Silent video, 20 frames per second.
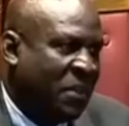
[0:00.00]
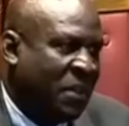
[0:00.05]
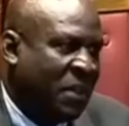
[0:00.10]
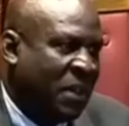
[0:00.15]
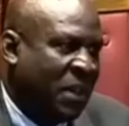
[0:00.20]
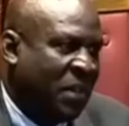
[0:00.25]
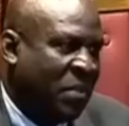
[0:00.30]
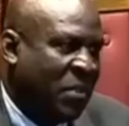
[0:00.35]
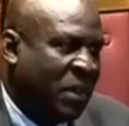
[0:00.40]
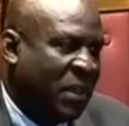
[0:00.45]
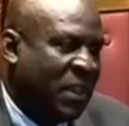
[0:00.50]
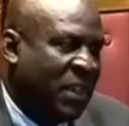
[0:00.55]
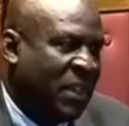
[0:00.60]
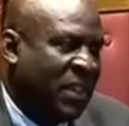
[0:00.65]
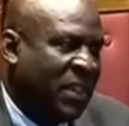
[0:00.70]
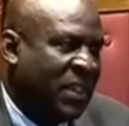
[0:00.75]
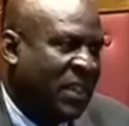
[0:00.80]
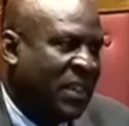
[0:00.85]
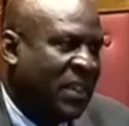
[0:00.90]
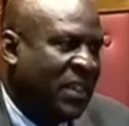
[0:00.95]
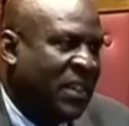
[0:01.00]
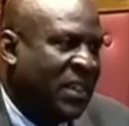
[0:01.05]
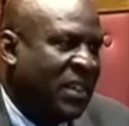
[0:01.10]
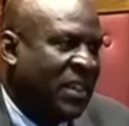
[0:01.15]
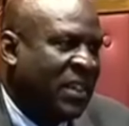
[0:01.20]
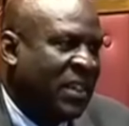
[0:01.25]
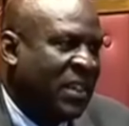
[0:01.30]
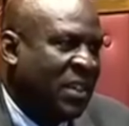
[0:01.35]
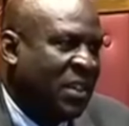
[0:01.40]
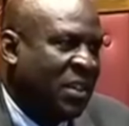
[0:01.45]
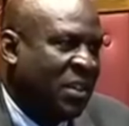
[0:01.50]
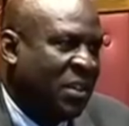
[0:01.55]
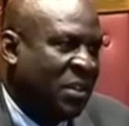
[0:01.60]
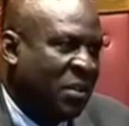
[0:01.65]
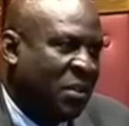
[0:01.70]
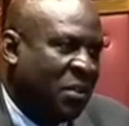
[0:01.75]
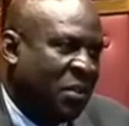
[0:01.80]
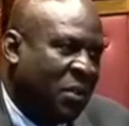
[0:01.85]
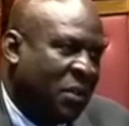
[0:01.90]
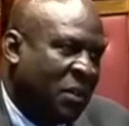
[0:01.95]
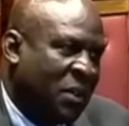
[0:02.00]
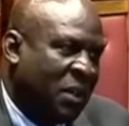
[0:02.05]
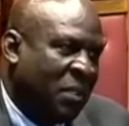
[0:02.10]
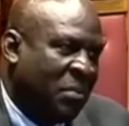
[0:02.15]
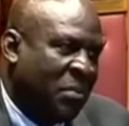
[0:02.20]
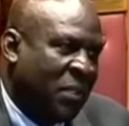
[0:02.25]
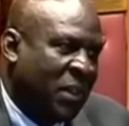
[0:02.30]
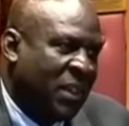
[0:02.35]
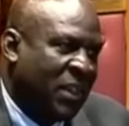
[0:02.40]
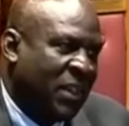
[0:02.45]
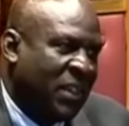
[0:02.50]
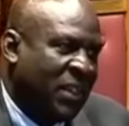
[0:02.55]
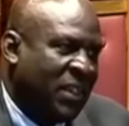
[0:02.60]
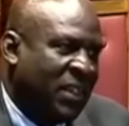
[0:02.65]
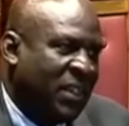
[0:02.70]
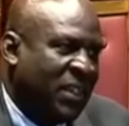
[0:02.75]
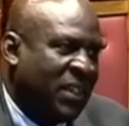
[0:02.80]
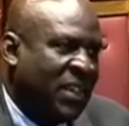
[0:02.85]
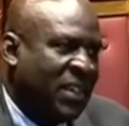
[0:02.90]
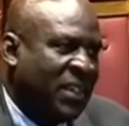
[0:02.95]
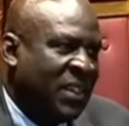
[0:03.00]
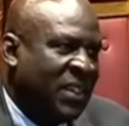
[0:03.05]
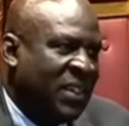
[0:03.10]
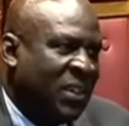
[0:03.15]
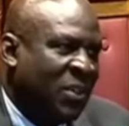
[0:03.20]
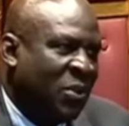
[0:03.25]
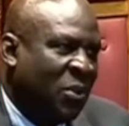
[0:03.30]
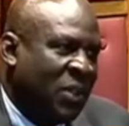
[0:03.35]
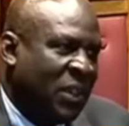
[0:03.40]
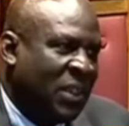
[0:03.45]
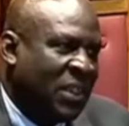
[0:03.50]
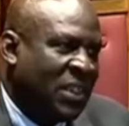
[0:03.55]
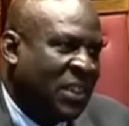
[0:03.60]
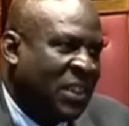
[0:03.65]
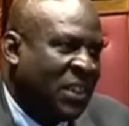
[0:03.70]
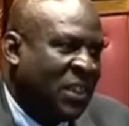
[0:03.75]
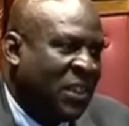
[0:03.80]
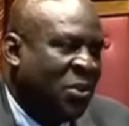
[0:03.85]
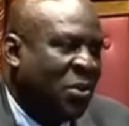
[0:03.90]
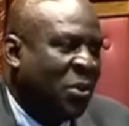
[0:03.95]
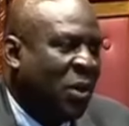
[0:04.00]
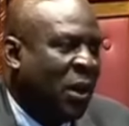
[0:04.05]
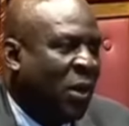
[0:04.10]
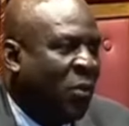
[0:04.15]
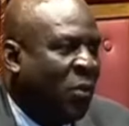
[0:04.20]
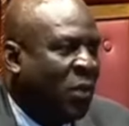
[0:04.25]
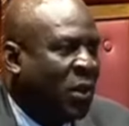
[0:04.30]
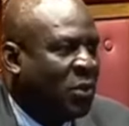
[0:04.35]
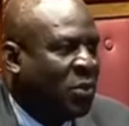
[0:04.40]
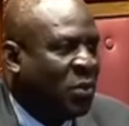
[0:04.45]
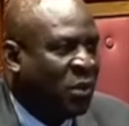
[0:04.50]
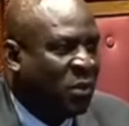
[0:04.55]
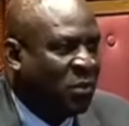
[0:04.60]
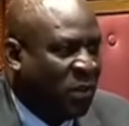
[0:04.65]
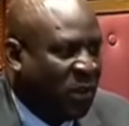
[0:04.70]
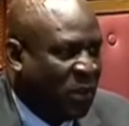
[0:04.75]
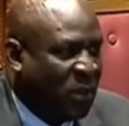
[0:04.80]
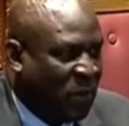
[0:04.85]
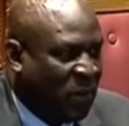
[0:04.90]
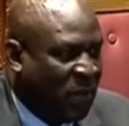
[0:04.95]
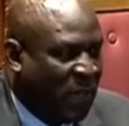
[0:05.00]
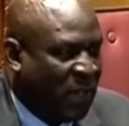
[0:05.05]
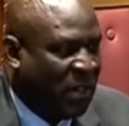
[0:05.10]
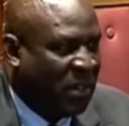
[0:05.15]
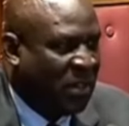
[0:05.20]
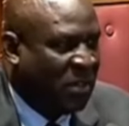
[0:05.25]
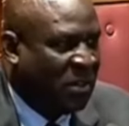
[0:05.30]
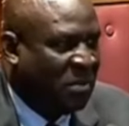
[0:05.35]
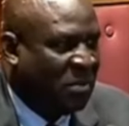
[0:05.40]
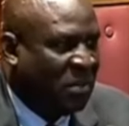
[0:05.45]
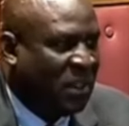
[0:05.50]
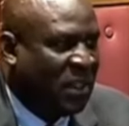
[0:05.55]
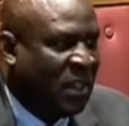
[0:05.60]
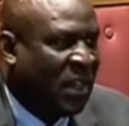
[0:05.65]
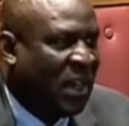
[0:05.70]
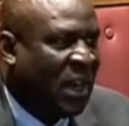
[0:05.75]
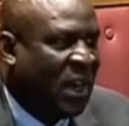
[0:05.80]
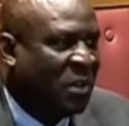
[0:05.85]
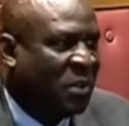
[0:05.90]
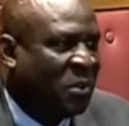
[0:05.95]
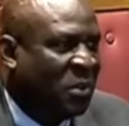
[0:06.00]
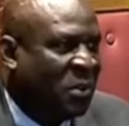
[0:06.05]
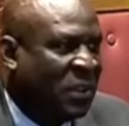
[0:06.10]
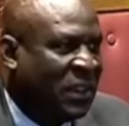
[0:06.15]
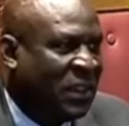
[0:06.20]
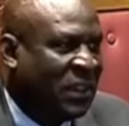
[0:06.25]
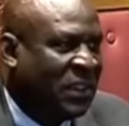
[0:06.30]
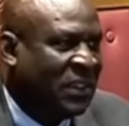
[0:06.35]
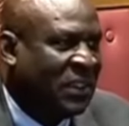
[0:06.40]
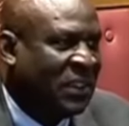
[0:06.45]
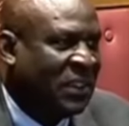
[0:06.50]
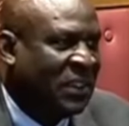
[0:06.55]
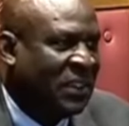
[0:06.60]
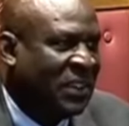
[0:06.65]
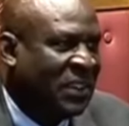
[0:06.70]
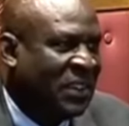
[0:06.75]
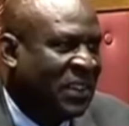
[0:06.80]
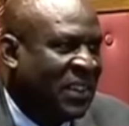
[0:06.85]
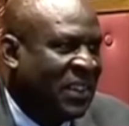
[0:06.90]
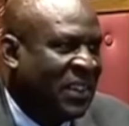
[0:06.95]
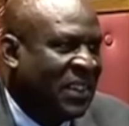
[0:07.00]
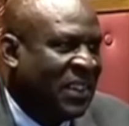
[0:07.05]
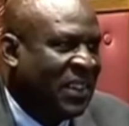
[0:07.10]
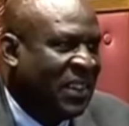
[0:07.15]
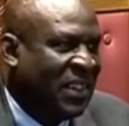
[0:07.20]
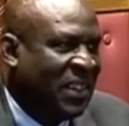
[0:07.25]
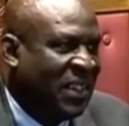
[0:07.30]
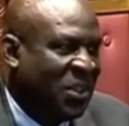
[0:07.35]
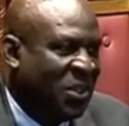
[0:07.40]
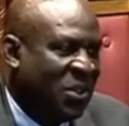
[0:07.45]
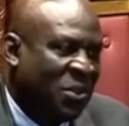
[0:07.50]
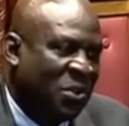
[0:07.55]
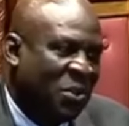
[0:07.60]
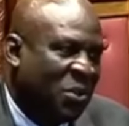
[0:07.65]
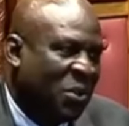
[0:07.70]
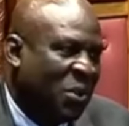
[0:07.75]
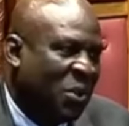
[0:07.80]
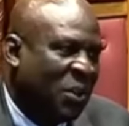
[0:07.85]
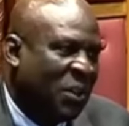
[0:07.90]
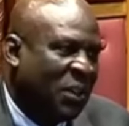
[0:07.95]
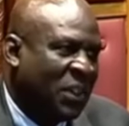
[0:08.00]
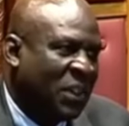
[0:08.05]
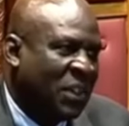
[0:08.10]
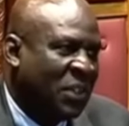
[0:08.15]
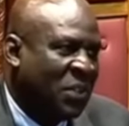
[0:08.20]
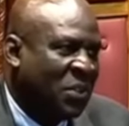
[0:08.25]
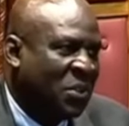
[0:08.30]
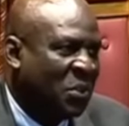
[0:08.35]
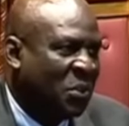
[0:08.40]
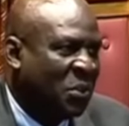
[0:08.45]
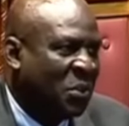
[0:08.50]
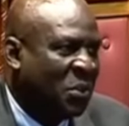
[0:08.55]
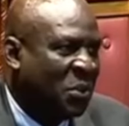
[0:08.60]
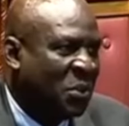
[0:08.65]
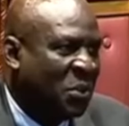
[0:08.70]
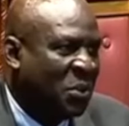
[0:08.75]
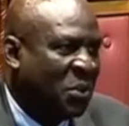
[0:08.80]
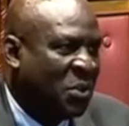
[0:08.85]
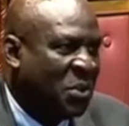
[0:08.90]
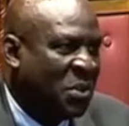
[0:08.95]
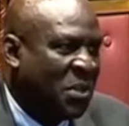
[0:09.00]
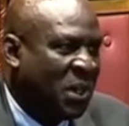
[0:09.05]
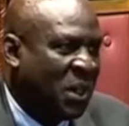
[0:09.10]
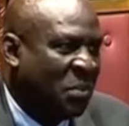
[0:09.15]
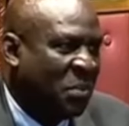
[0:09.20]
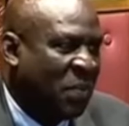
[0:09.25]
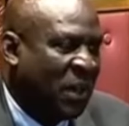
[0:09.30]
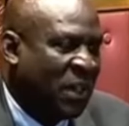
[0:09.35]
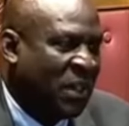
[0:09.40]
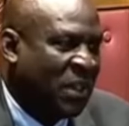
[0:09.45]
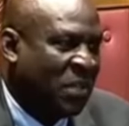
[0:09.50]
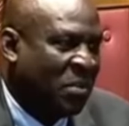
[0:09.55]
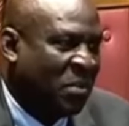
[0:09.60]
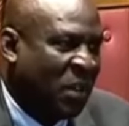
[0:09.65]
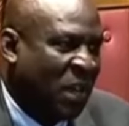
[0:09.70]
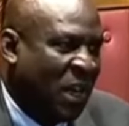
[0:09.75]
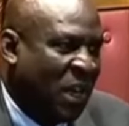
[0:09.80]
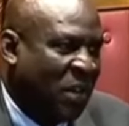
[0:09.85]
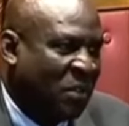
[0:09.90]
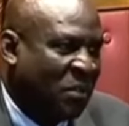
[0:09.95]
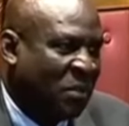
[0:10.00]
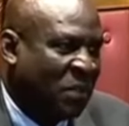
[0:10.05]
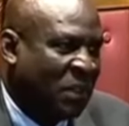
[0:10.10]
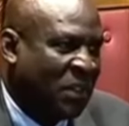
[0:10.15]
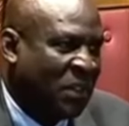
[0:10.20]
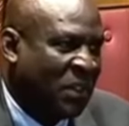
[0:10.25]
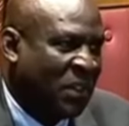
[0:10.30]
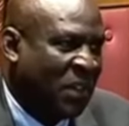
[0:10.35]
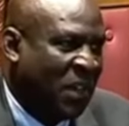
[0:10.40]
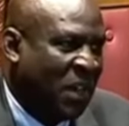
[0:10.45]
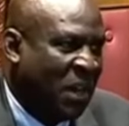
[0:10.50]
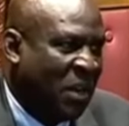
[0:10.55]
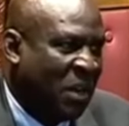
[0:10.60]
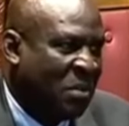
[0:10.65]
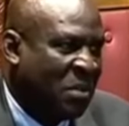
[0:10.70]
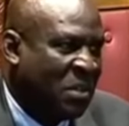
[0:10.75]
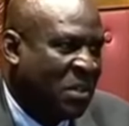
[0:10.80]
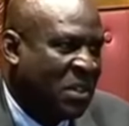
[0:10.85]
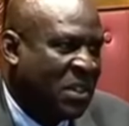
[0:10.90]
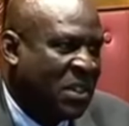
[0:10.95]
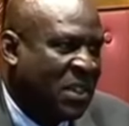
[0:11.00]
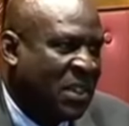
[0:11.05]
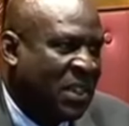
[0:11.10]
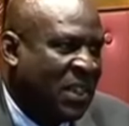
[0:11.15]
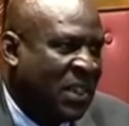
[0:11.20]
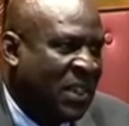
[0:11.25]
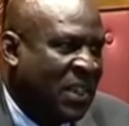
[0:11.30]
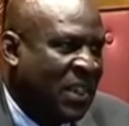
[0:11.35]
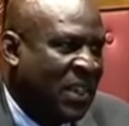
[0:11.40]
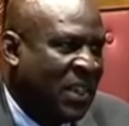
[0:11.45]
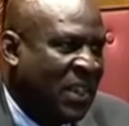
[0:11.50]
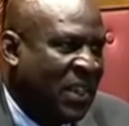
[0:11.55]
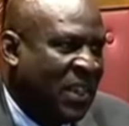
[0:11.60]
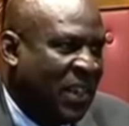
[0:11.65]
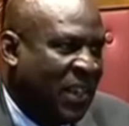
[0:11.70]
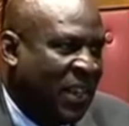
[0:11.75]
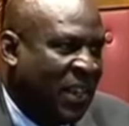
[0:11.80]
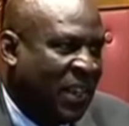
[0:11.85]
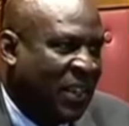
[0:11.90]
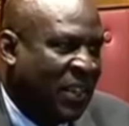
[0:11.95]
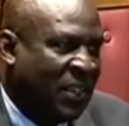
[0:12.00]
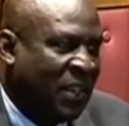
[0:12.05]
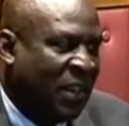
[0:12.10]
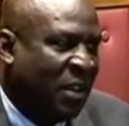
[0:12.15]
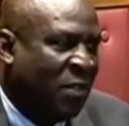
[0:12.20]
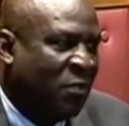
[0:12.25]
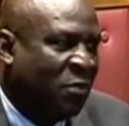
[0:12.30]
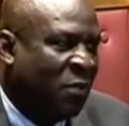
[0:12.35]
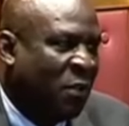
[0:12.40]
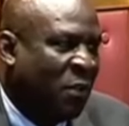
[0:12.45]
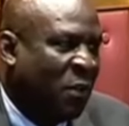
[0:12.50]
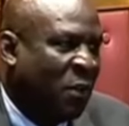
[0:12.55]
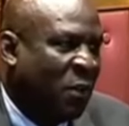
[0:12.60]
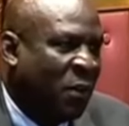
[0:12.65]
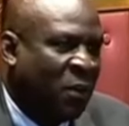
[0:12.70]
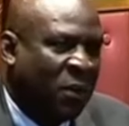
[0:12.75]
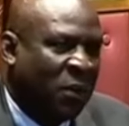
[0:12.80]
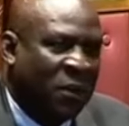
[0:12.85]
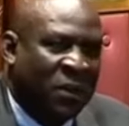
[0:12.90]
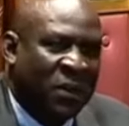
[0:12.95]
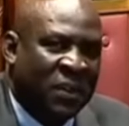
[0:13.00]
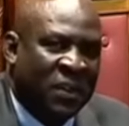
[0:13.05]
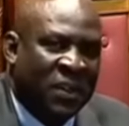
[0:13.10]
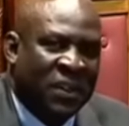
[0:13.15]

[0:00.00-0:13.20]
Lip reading: order, Millie. Order, Millie. Honestly, you are doing very well, but the language, you don't need to use unpalatable language in the House, and therefore,